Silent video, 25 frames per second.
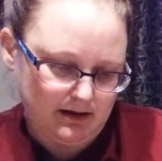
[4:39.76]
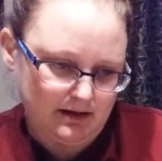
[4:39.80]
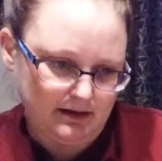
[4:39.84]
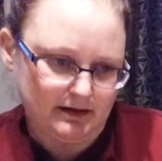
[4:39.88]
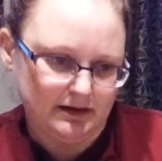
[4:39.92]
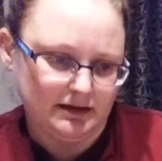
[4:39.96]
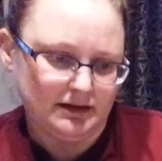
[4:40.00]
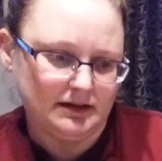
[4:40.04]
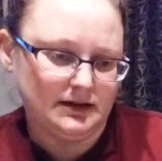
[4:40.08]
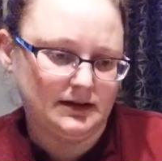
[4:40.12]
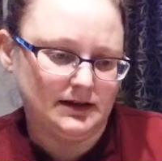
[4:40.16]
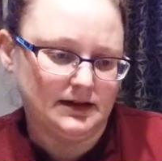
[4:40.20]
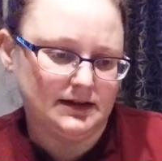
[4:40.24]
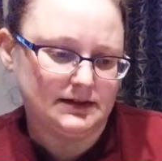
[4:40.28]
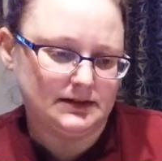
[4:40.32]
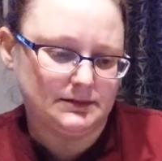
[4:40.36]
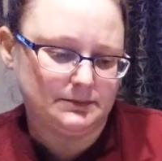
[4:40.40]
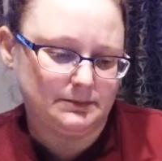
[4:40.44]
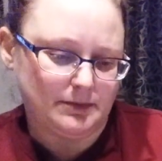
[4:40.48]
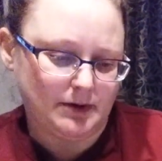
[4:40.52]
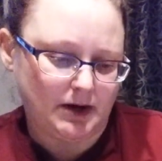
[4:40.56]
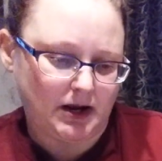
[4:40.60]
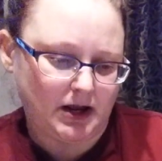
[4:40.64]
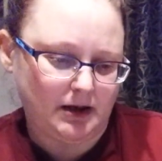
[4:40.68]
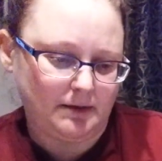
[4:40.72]
Let's
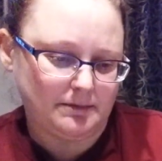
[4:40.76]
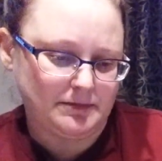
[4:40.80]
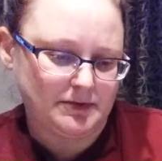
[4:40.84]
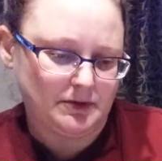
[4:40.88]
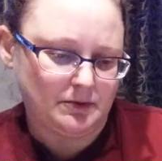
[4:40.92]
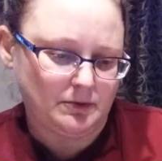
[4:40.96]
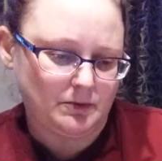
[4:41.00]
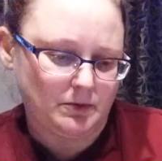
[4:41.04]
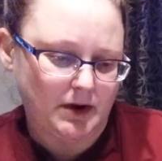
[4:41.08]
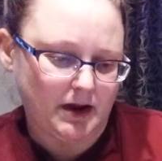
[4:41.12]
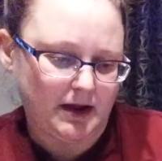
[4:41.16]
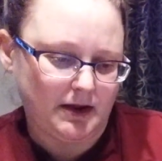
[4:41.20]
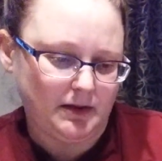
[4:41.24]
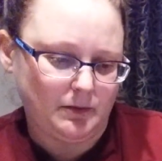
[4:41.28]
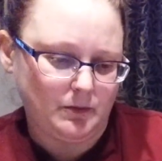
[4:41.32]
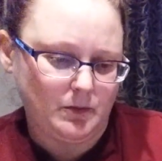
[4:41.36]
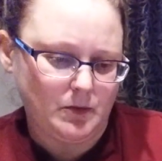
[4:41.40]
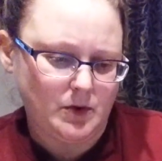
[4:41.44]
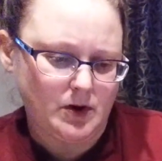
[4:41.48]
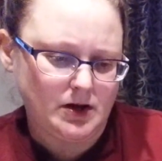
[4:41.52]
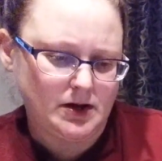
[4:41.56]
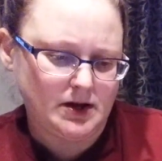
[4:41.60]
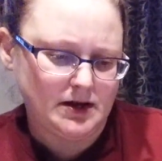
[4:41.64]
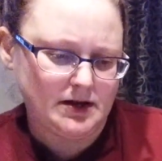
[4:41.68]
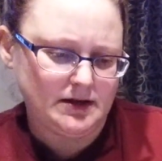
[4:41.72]
bring up the right
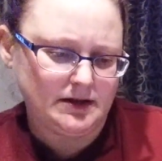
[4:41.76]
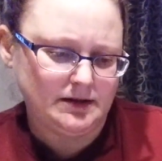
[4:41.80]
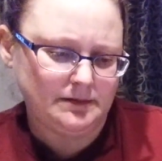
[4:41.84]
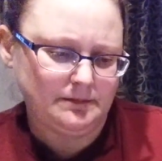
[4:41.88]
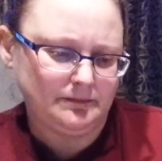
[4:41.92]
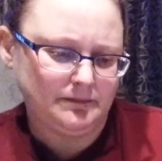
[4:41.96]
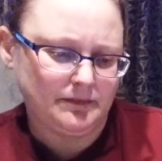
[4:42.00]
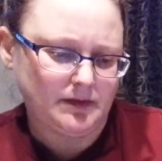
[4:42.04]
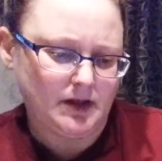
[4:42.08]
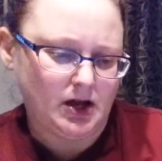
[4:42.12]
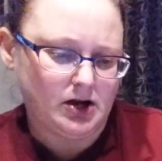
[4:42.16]
one.